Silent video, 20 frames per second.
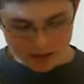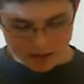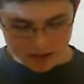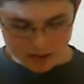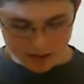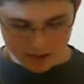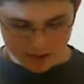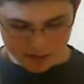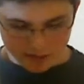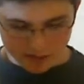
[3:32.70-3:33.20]

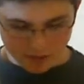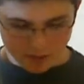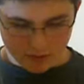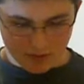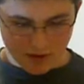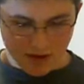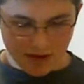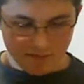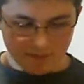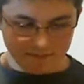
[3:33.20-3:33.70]
screw head
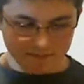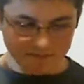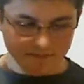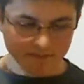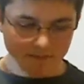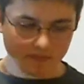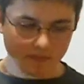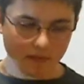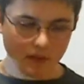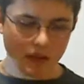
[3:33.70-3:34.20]

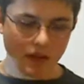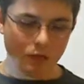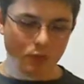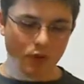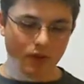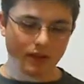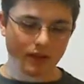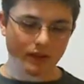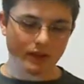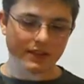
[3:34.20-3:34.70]
with at
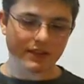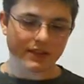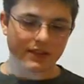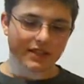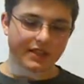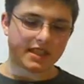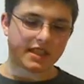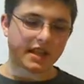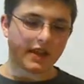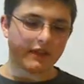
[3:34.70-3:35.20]
least a
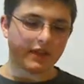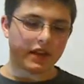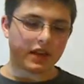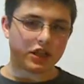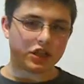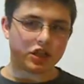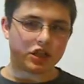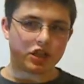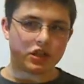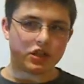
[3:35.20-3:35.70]

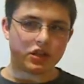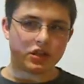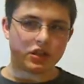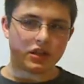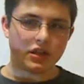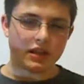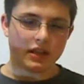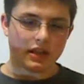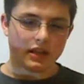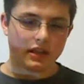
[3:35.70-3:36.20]
7-inch
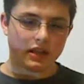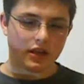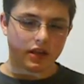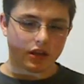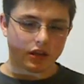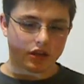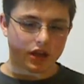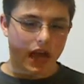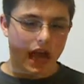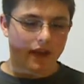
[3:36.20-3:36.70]

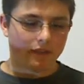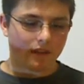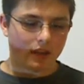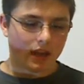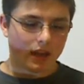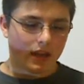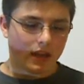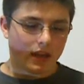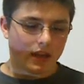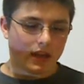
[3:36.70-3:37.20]
shaft,
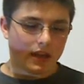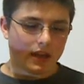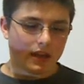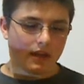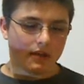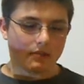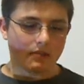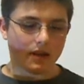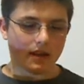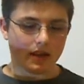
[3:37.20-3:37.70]

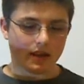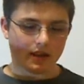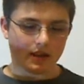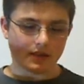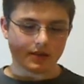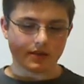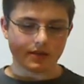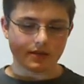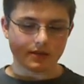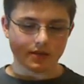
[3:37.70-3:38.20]
because
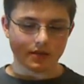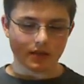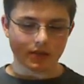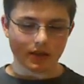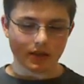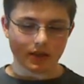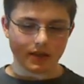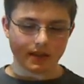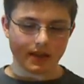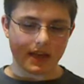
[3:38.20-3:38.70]
you need to
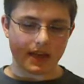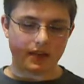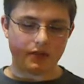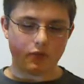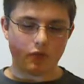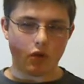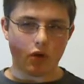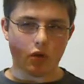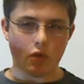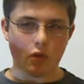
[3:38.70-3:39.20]
get
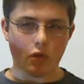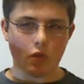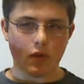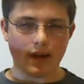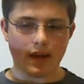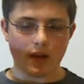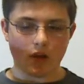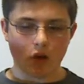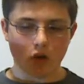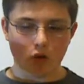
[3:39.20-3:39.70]

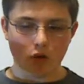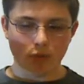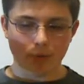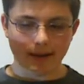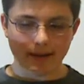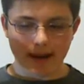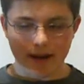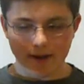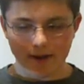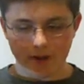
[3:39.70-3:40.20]
all the way down
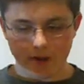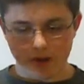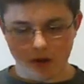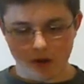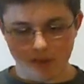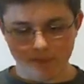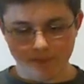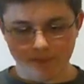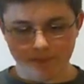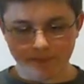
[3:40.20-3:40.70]
in there
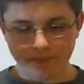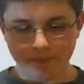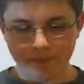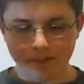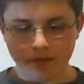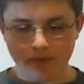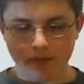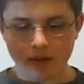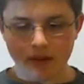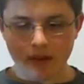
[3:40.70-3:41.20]

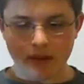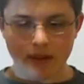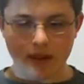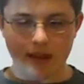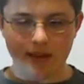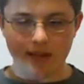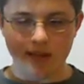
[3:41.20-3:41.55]
and